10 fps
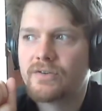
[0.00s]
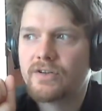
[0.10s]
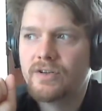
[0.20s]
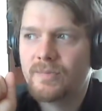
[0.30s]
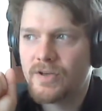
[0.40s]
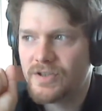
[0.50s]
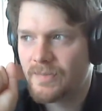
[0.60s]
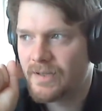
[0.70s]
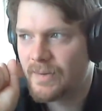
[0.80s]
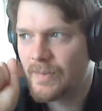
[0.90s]
so it couldn't
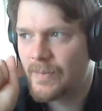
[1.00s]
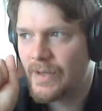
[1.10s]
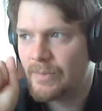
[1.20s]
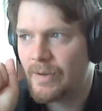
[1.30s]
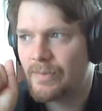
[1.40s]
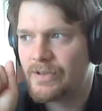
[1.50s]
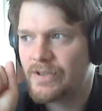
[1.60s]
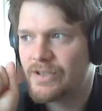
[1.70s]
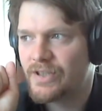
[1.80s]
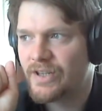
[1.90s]
possibly be
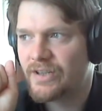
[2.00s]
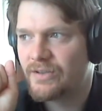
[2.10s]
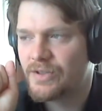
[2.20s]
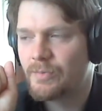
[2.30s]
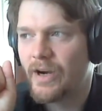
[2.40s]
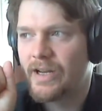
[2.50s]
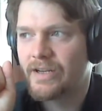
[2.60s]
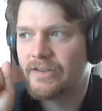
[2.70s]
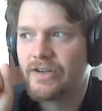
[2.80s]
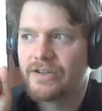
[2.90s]
publicizing or spreading
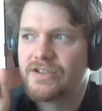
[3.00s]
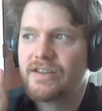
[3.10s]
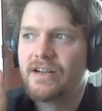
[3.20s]
a dox.